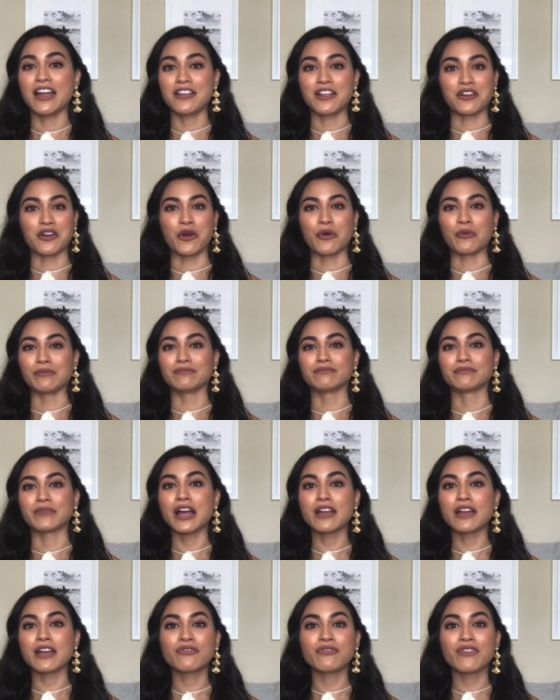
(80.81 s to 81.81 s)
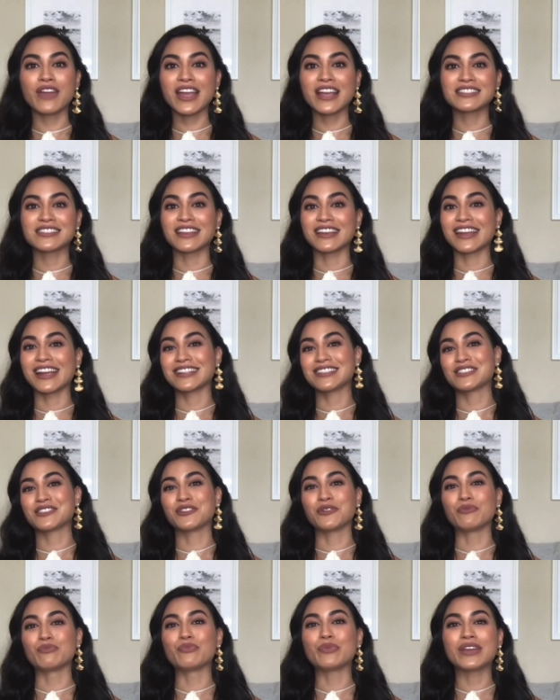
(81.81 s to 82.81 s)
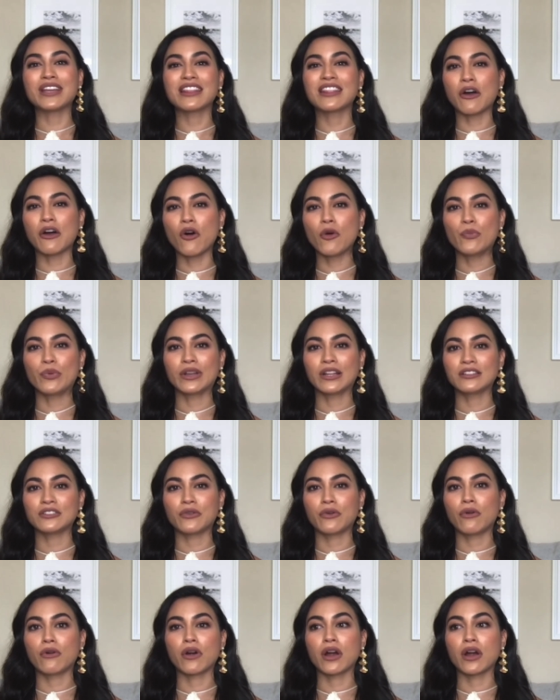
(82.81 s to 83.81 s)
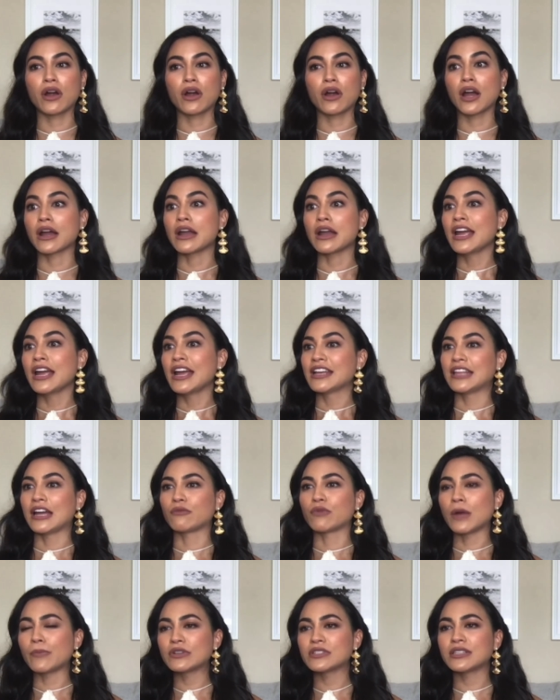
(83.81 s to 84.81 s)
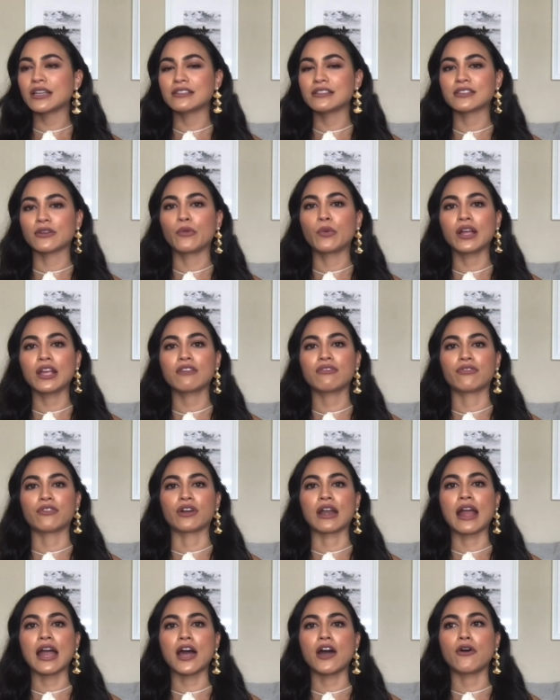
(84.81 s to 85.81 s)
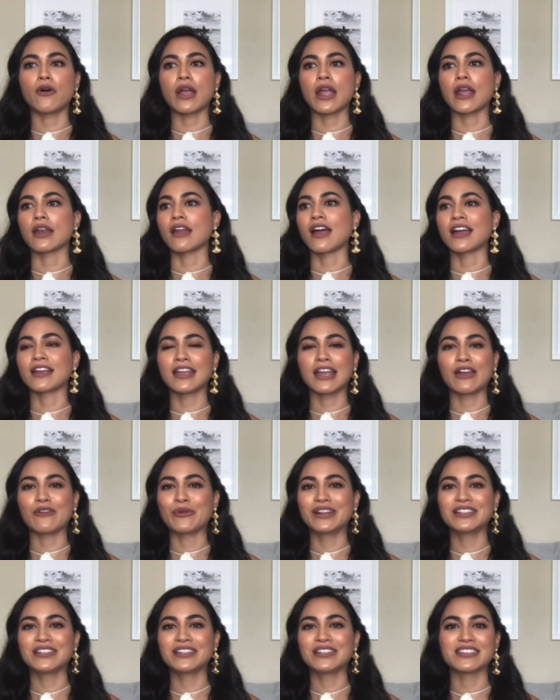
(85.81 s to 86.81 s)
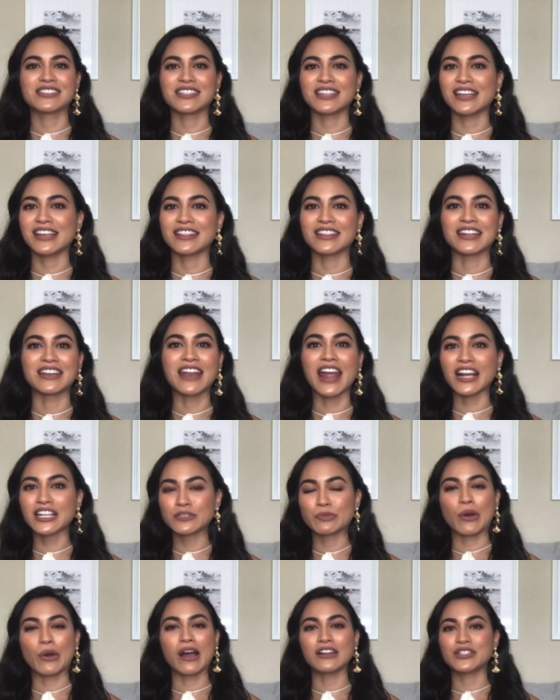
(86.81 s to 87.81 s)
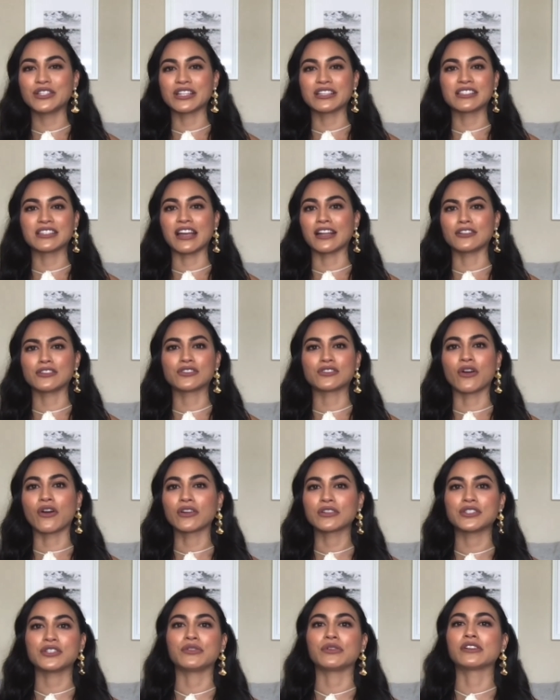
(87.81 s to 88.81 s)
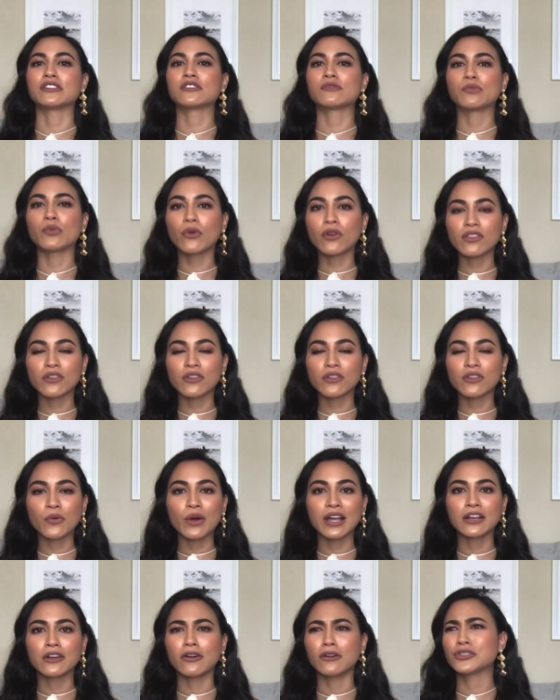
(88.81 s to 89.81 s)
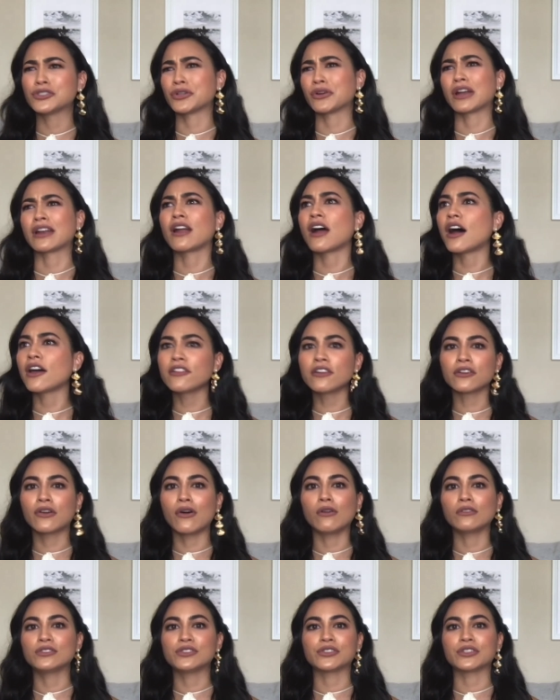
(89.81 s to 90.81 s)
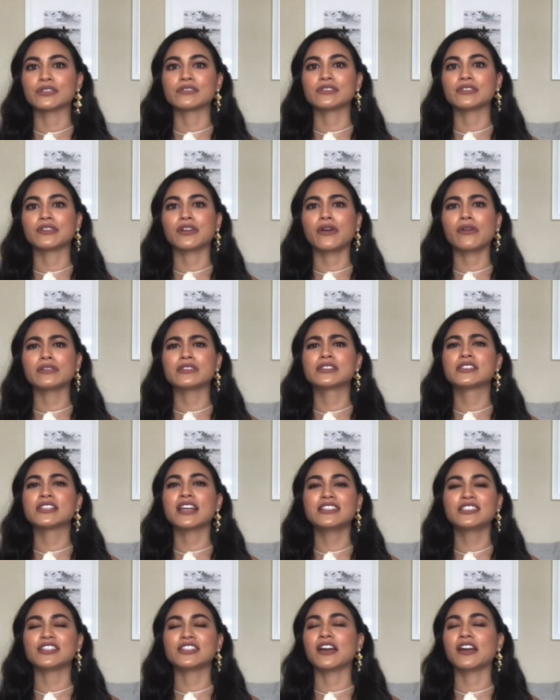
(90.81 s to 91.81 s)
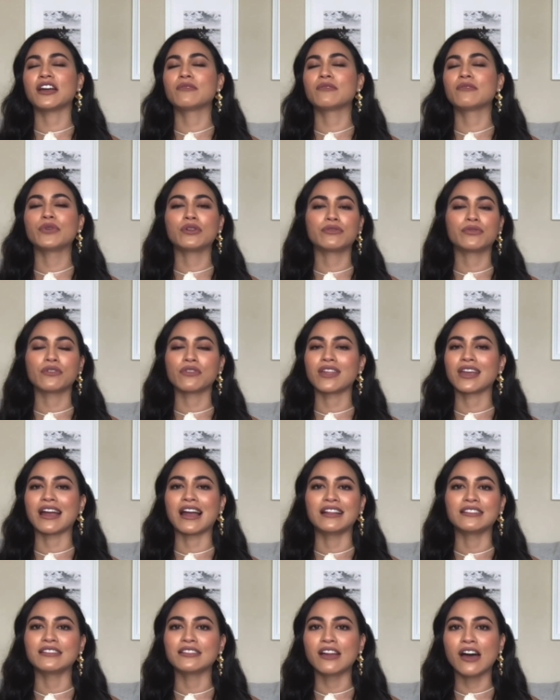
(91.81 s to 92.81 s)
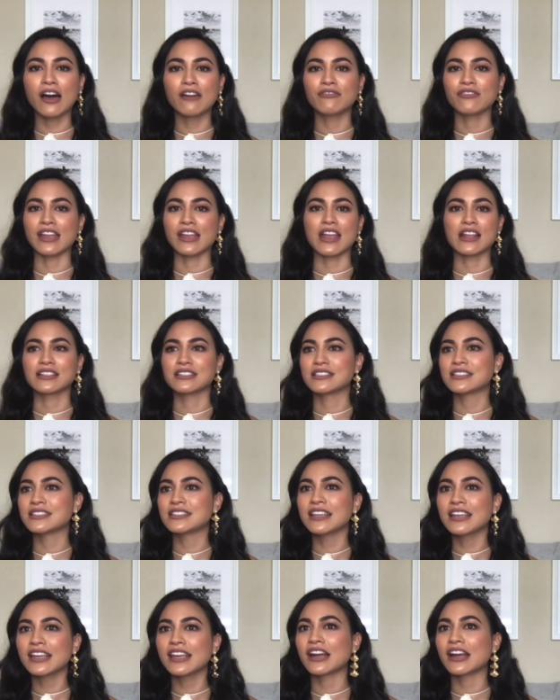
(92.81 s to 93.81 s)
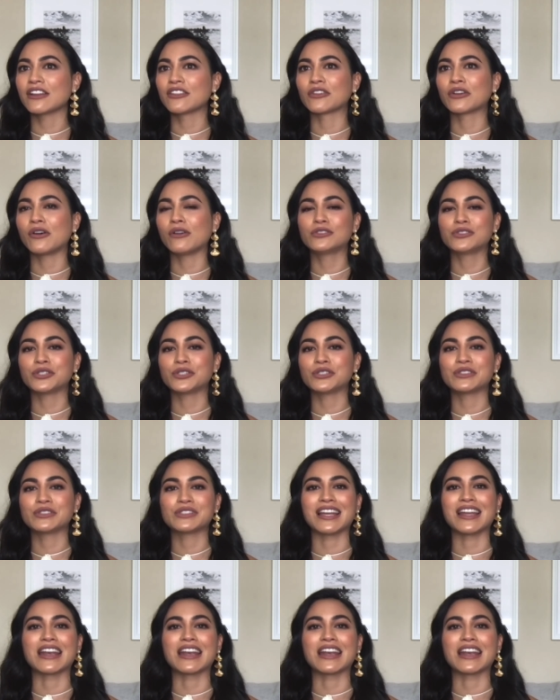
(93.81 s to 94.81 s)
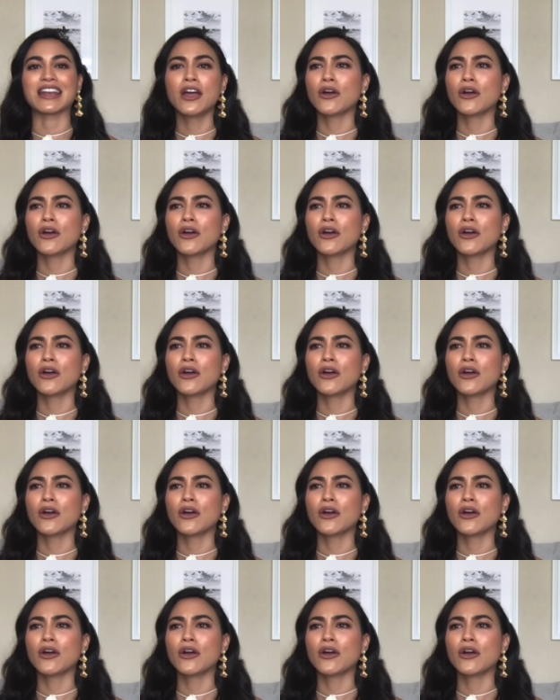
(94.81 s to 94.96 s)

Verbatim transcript: you know, my face that gets to be the opening door that represents Hawaii for now. And I can't wait to see the next projects that start to explore the Hawaiian culture and other cultures. You know, it's such a beautiful thing. I love seeing other cultures and